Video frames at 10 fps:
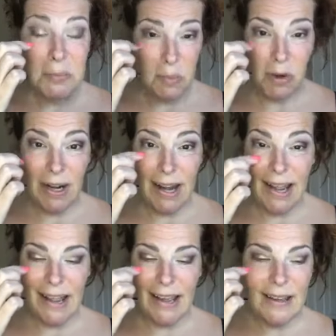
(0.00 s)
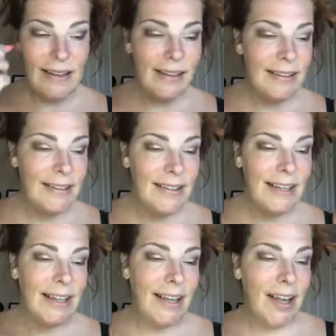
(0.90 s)
Good morning.
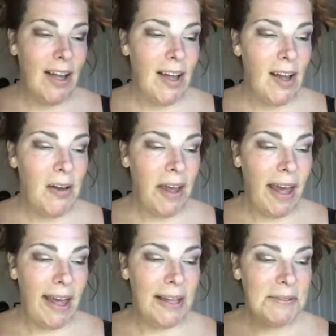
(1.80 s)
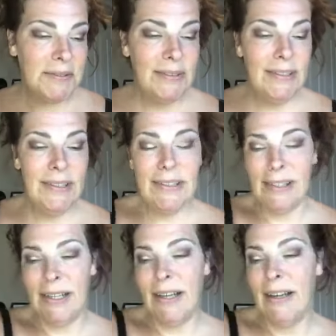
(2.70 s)
Okay.
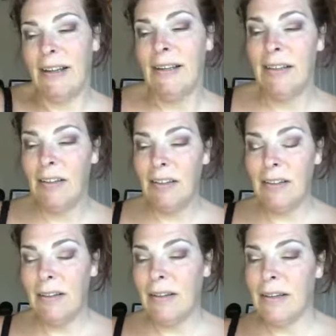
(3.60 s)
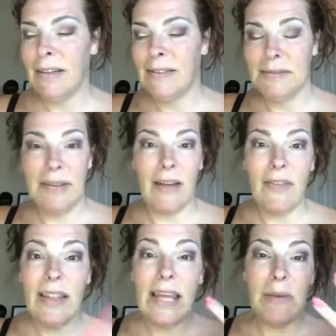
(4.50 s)
Ugh, I
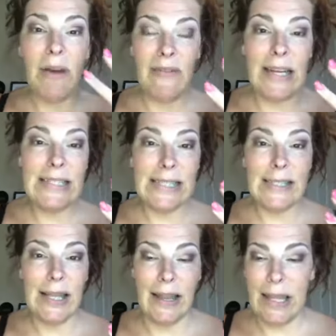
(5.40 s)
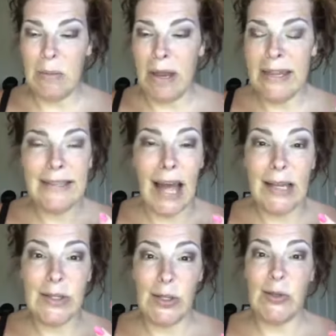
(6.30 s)
think my
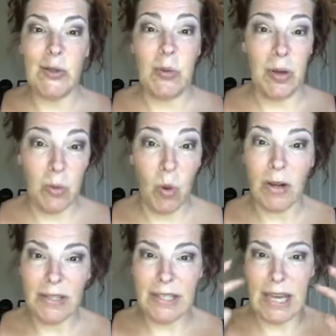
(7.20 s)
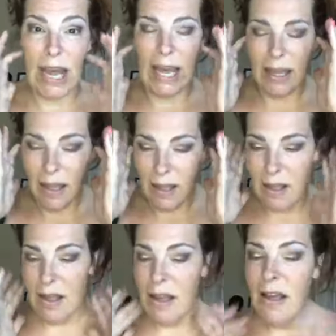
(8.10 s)
sinuses are swelled worse today
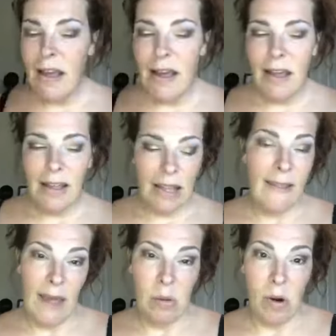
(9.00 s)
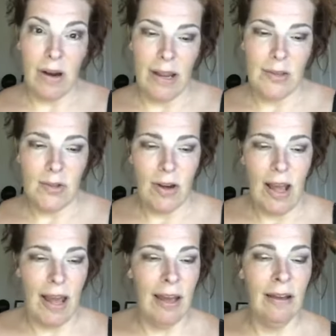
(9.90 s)
than they were
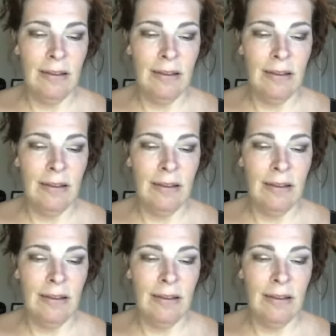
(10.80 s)
yesterday.